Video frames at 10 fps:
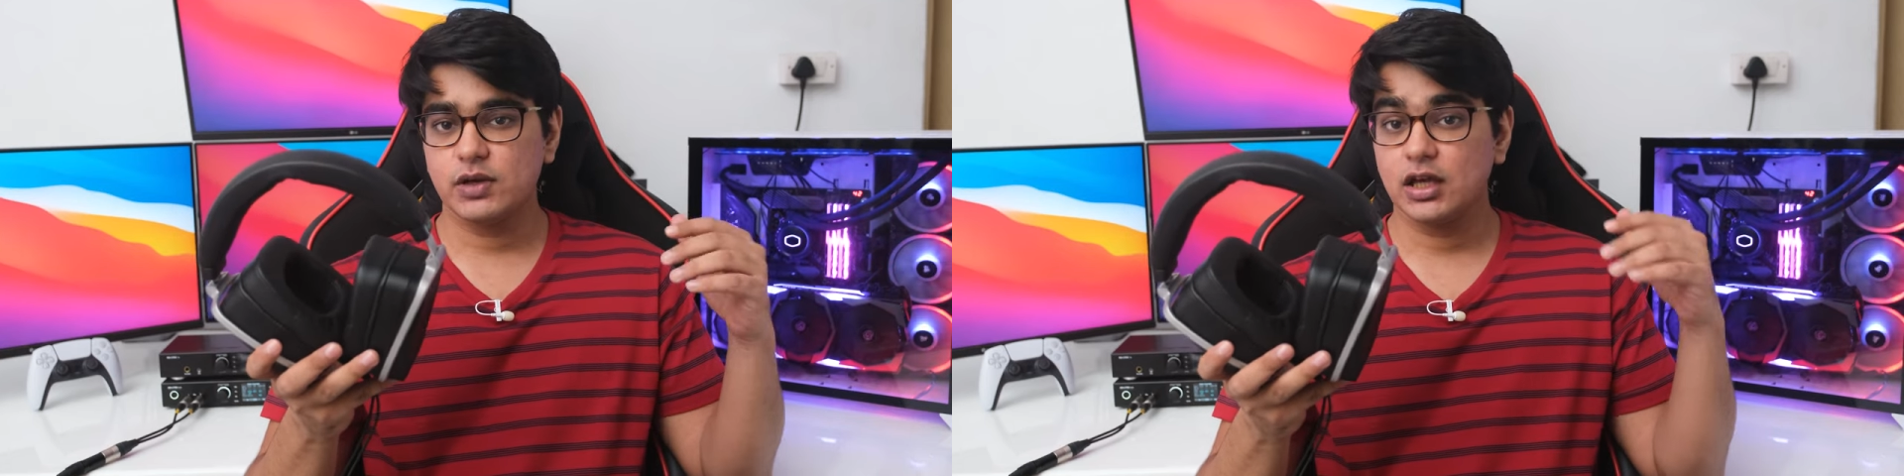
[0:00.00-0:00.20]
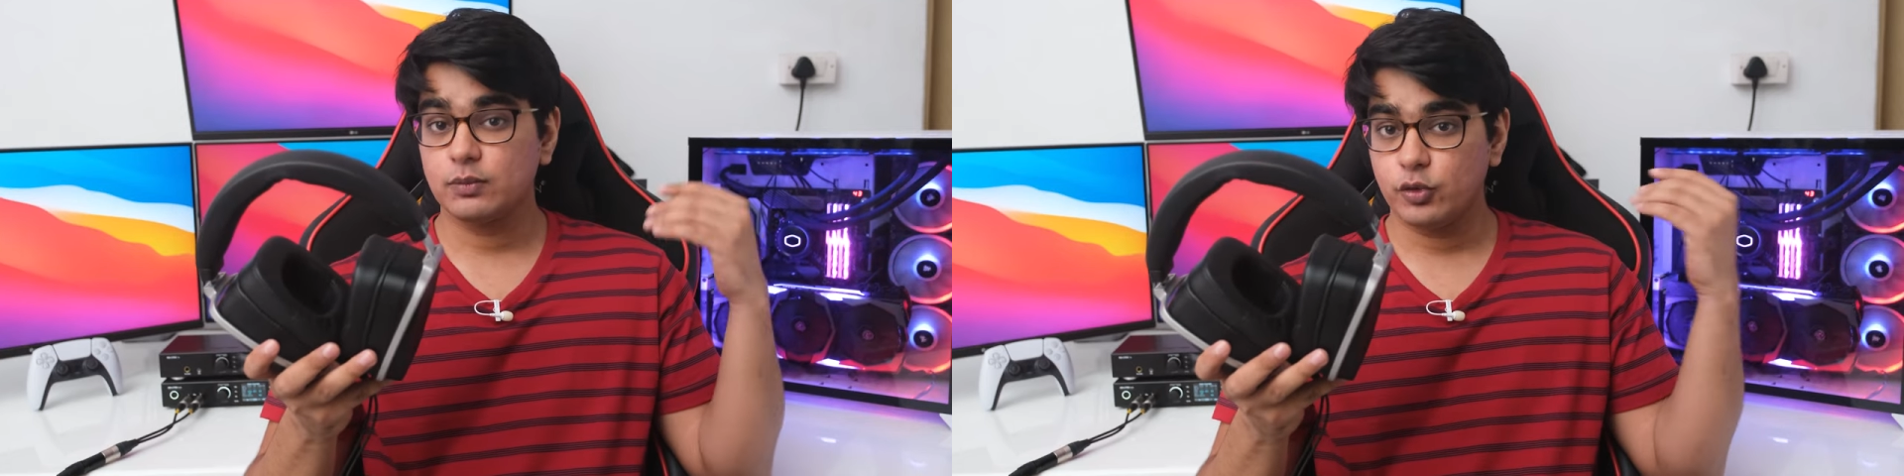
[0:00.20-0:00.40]

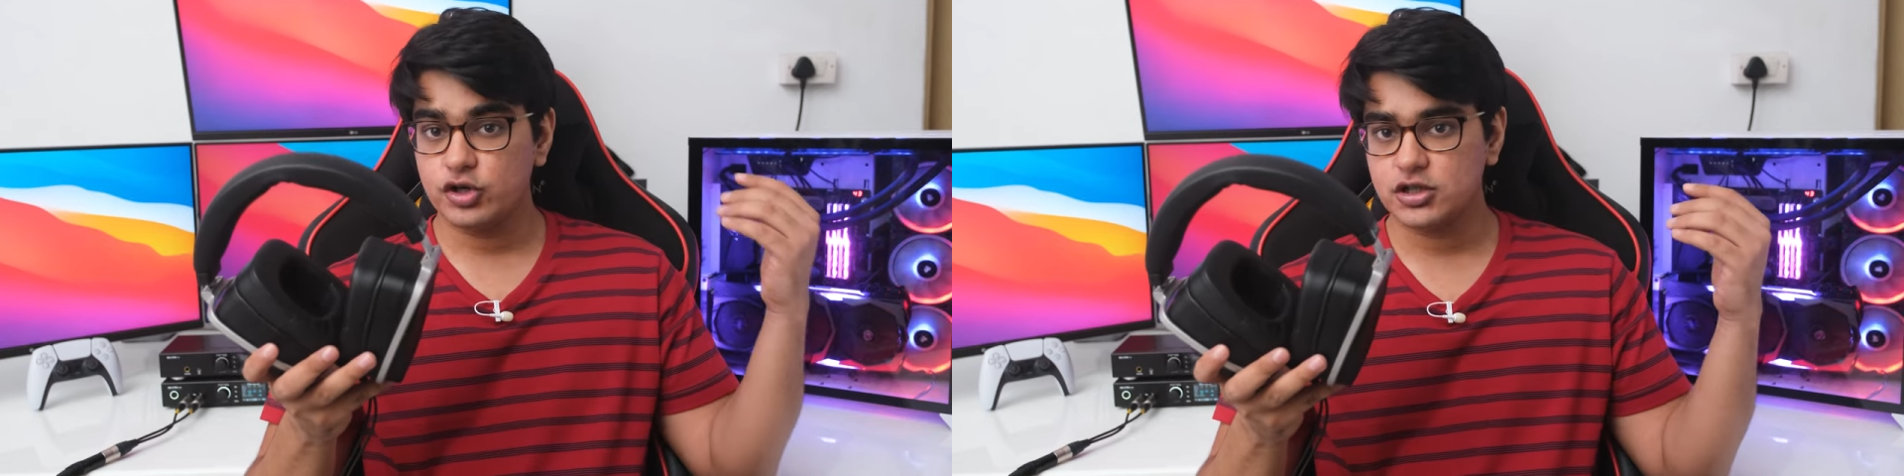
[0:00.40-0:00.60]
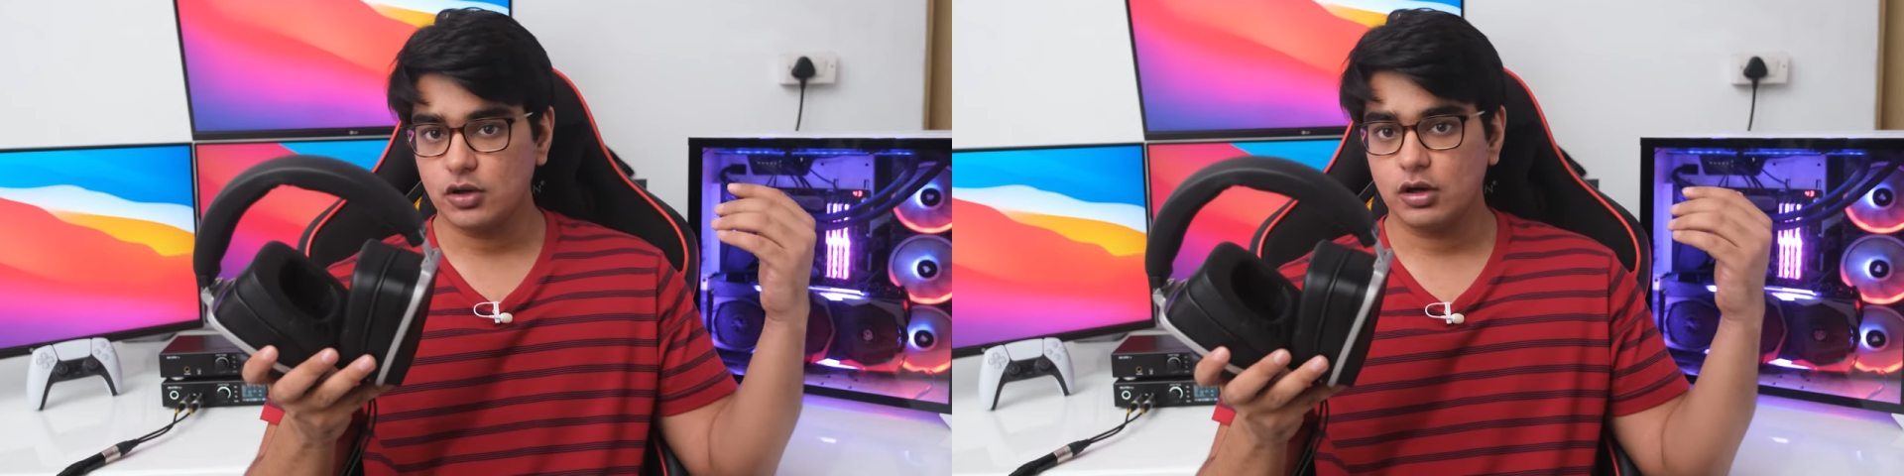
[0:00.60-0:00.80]
being
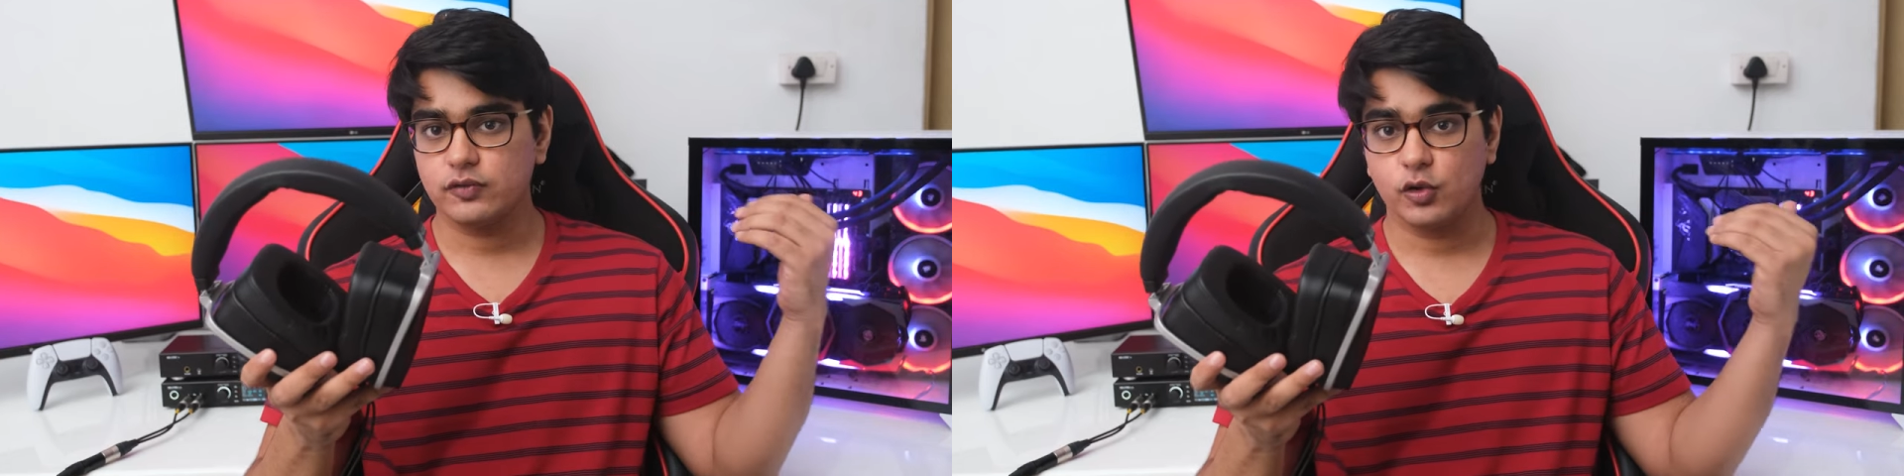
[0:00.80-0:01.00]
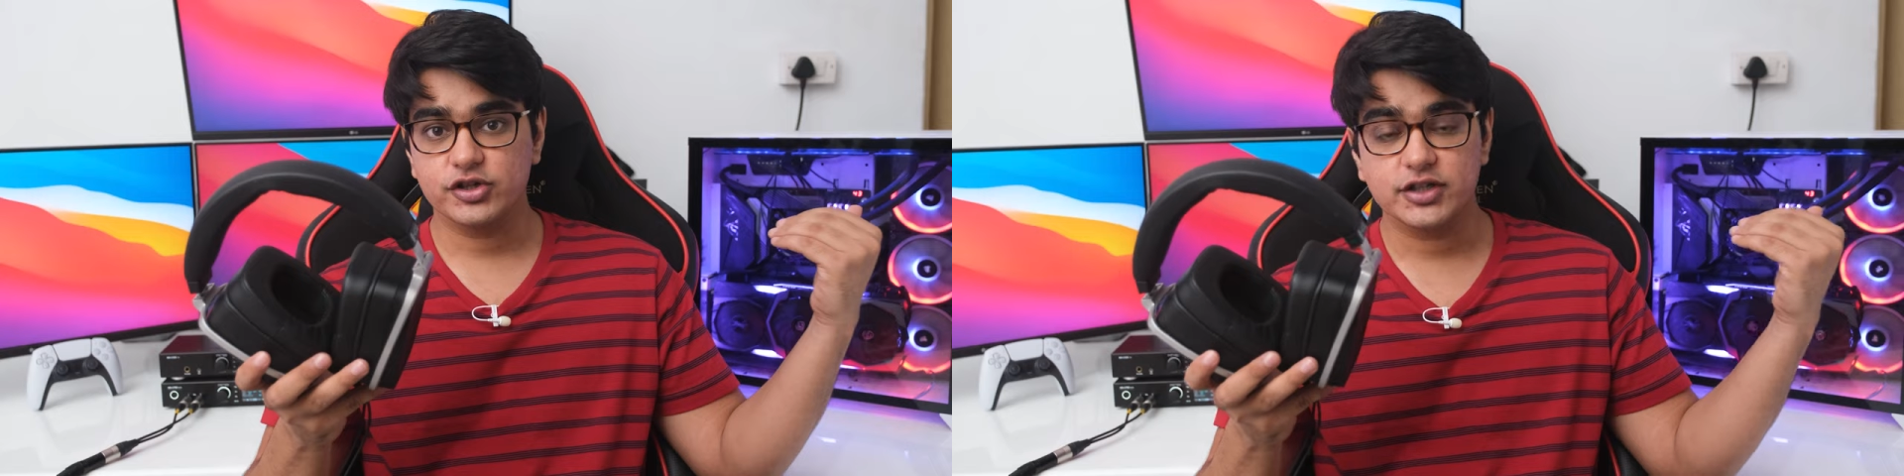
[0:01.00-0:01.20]
pushed or
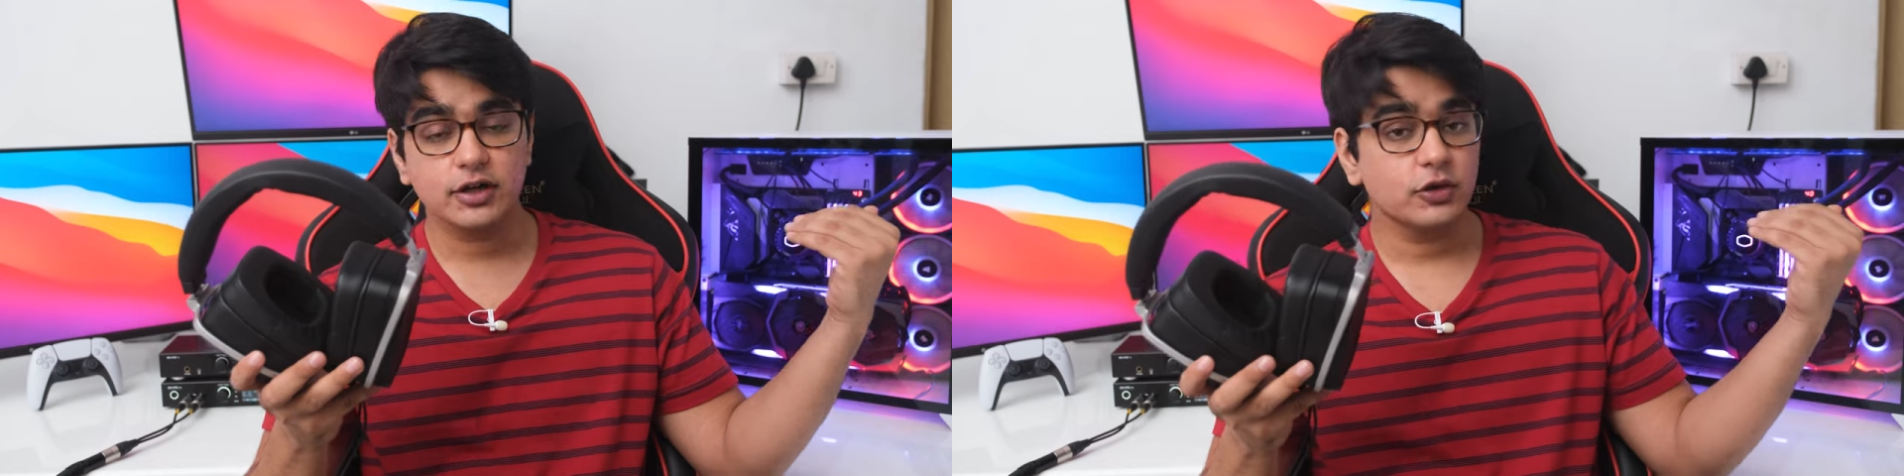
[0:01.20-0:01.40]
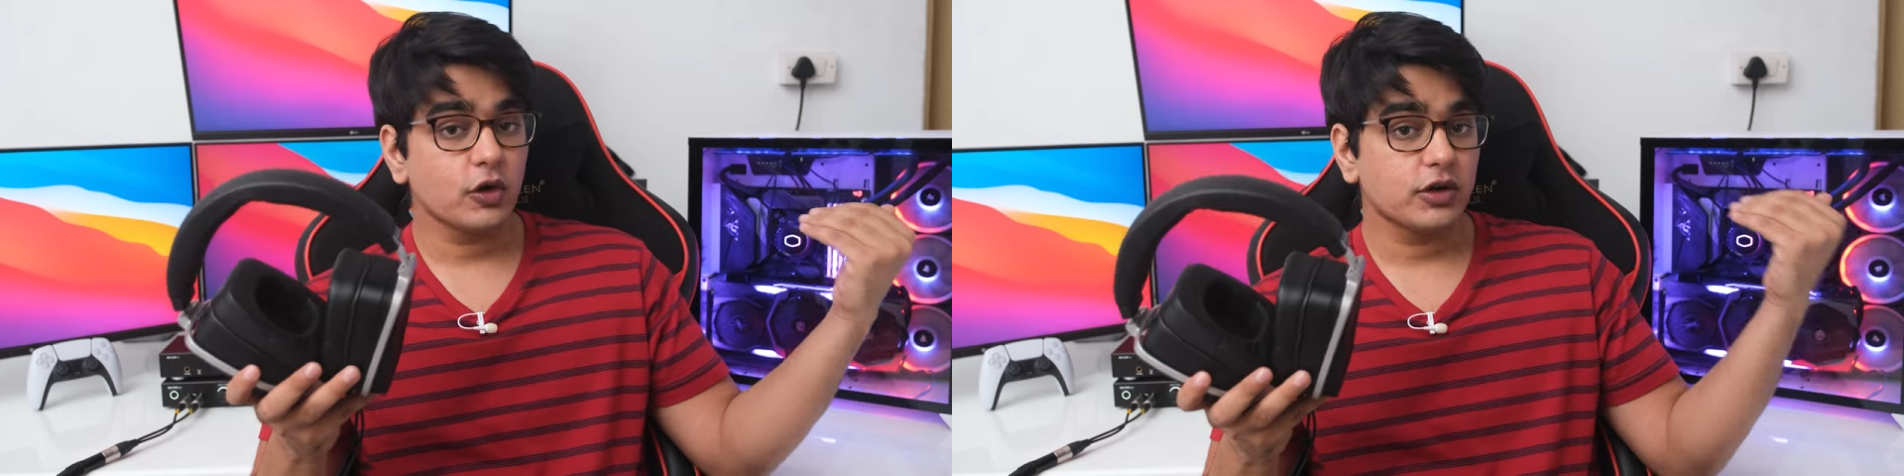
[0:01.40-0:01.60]
forced
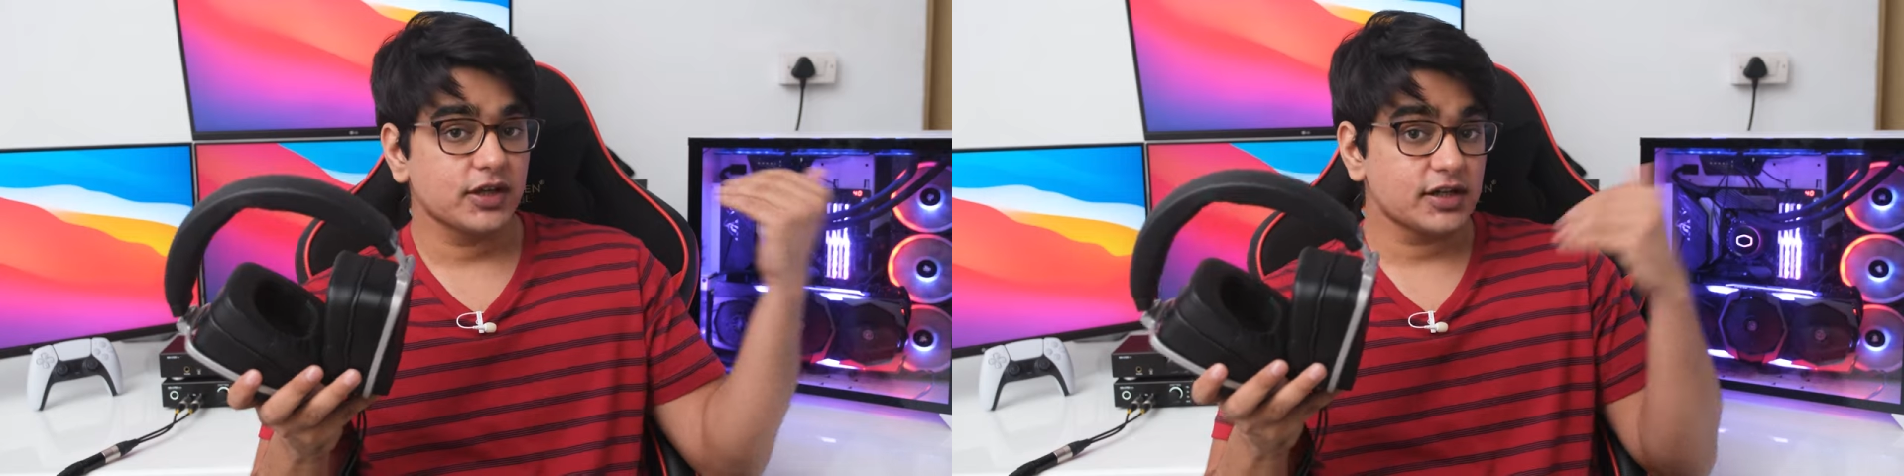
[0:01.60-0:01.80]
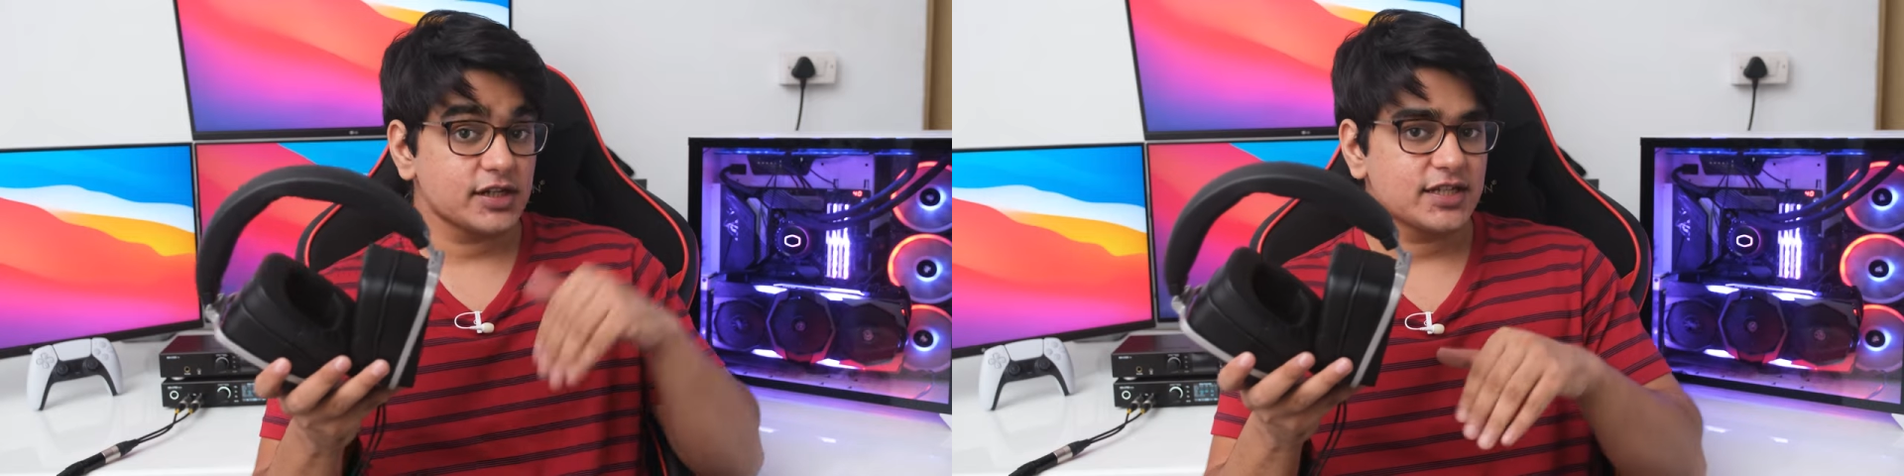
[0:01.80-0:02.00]
into your
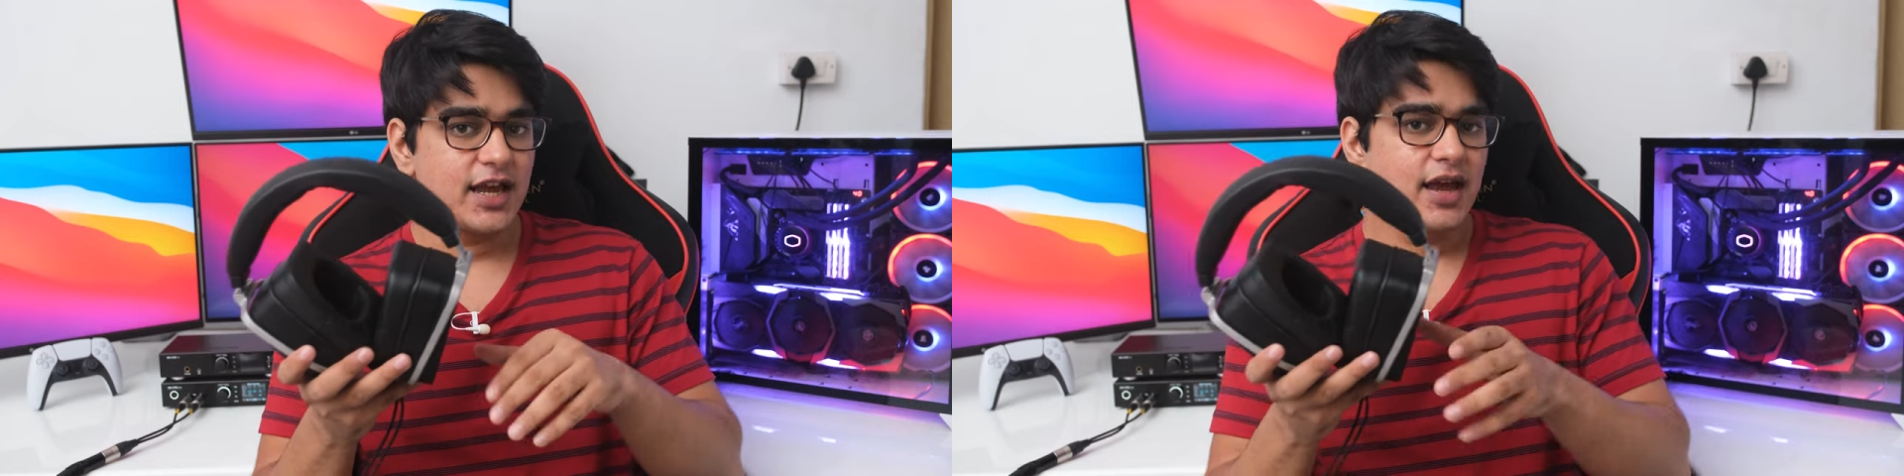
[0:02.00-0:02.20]
ears,